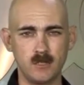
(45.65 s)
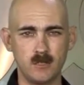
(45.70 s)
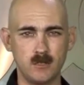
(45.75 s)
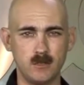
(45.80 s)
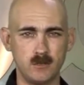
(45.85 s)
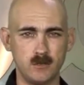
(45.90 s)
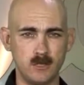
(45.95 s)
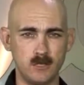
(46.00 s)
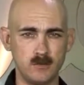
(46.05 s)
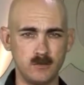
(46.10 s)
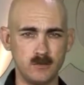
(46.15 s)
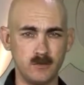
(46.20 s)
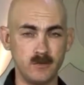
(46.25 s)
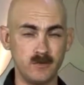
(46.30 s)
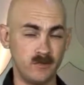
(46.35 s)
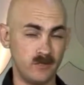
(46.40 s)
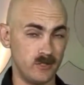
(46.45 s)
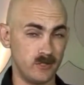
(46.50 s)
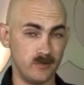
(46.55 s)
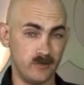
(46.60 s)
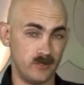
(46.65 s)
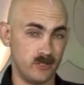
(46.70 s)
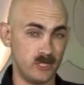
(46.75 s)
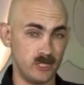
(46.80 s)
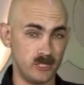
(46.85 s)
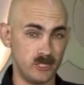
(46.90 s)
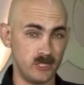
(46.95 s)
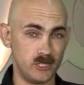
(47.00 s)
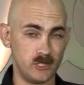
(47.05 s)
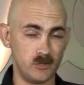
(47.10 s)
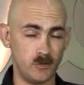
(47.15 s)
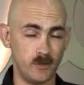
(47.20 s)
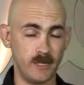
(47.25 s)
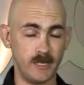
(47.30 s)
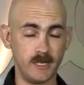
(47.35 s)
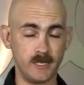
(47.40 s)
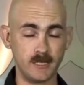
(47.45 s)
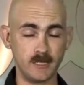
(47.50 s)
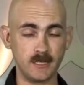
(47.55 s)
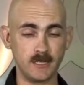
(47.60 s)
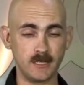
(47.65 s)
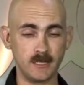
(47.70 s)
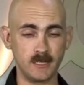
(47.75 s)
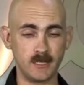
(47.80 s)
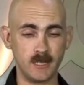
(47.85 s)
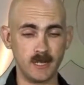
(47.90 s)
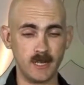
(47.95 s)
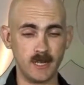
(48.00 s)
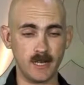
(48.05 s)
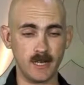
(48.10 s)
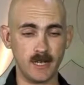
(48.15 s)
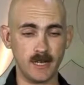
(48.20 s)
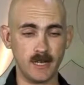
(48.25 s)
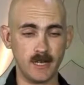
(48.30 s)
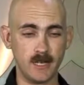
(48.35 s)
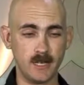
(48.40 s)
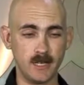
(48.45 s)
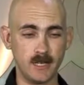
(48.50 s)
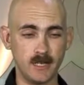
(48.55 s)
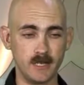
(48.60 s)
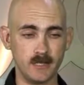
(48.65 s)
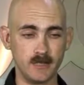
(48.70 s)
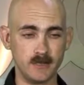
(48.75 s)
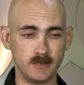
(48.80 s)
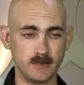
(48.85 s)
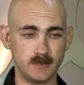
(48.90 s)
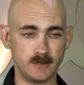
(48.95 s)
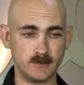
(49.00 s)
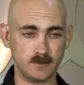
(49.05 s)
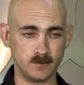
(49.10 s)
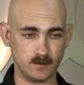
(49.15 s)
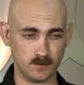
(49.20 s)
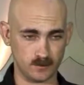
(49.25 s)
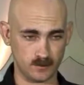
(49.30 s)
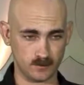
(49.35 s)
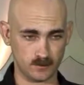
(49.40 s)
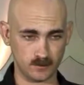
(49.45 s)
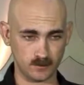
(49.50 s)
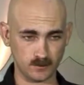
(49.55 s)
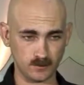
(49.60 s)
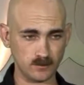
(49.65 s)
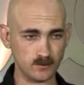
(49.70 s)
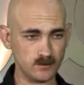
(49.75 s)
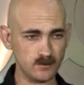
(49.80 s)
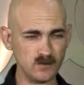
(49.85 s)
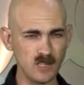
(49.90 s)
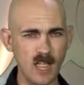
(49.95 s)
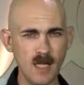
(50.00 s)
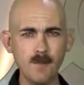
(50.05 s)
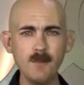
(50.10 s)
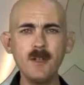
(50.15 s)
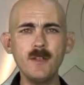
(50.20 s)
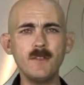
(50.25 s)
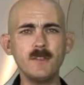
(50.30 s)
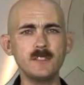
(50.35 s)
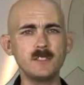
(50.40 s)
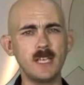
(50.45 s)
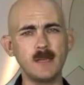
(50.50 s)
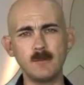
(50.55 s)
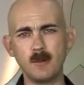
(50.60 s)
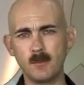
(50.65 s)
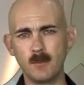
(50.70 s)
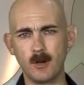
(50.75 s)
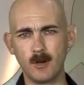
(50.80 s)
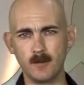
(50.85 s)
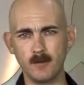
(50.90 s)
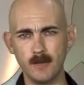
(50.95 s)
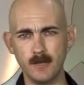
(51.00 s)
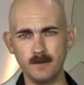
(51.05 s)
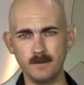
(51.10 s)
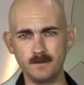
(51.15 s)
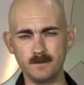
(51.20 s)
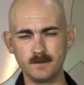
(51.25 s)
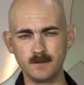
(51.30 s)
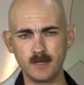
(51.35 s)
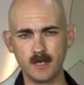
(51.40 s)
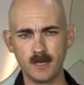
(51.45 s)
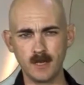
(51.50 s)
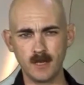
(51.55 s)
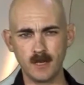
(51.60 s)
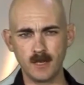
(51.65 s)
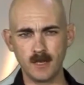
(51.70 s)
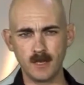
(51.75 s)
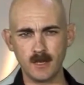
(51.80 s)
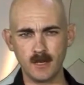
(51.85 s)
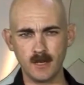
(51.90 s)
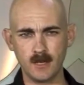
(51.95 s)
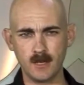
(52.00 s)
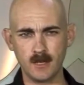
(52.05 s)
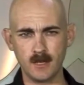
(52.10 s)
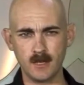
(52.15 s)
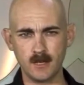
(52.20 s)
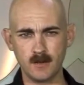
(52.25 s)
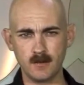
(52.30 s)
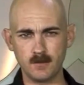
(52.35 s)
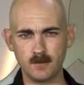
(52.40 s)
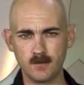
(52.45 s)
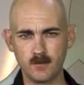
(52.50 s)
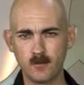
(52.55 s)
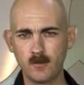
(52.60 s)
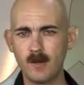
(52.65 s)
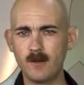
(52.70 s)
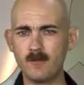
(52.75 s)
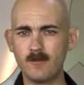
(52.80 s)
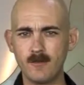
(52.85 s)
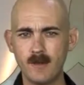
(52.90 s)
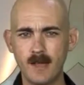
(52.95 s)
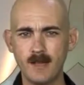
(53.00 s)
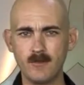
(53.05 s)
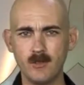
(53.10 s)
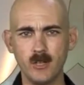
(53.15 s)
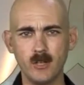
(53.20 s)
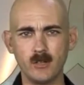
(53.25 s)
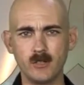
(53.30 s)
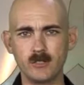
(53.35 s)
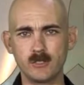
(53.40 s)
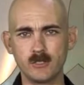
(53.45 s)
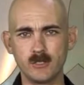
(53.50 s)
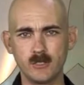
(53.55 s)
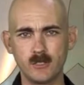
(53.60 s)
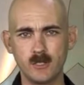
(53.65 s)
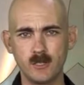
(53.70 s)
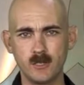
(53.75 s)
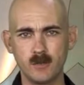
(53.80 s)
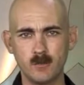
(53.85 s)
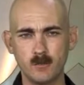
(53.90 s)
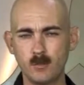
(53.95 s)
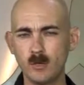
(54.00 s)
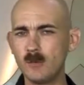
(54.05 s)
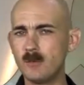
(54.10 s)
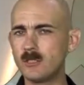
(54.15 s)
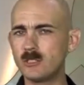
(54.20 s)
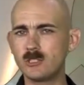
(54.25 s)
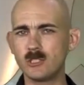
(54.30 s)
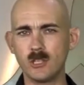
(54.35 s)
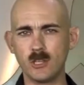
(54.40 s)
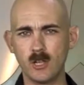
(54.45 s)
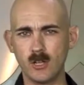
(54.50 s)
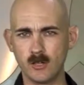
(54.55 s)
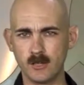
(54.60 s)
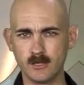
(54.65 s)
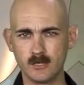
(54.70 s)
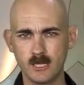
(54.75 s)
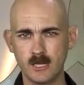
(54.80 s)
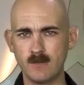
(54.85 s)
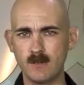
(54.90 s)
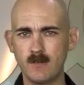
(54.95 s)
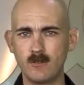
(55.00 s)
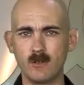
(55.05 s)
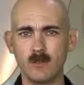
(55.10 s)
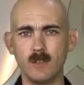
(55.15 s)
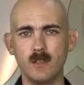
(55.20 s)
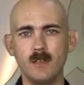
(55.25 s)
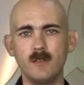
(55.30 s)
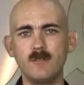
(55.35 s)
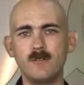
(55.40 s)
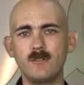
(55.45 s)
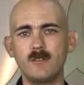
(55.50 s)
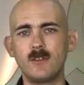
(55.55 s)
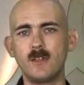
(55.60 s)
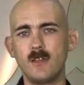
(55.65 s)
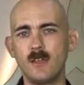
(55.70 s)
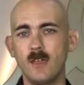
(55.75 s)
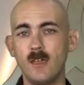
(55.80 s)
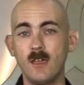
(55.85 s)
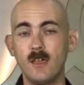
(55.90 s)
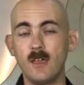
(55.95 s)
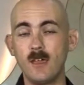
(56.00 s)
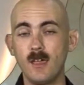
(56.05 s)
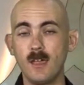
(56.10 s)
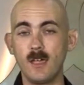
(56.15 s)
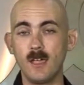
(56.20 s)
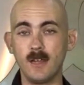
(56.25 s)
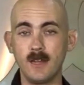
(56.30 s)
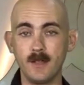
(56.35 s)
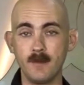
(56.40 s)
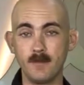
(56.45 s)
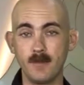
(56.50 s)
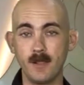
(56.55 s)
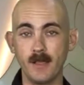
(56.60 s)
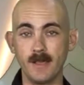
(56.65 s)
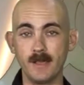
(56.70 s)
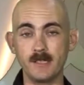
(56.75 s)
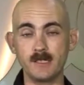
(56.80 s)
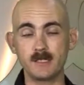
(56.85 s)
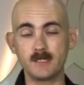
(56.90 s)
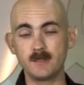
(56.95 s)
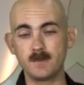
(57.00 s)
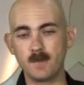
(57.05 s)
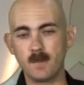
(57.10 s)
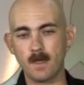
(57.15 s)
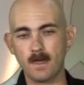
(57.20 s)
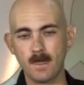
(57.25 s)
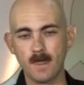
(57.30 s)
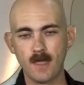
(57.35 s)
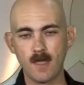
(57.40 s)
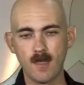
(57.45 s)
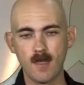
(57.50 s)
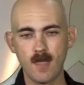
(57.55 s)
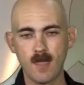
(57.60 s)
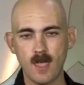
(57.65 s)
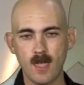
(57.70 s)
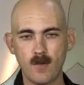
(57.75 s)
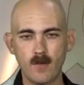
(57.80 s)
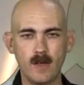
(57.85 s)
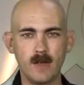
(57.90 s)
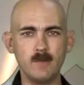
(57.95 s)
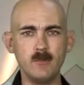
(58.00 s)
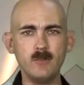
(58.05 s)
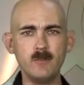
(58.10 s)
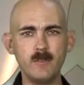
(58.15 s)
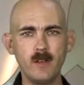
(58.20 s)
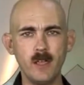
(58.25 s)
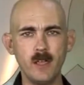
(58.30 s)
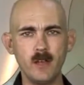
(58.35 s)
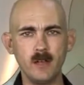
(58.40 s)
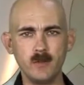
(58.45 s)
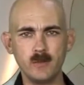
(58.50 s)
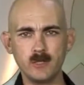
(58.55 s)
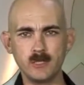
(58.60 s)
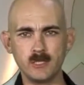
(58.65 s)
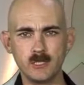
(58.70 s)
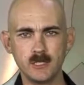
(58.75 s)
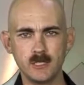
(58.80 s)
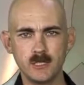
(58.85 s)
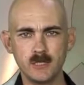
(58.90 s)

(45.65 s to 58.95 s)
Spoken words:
So just this week, I've been in the same apartment for about 5 years, pretty much the longest I've ever lived any place. And when I moved in, I was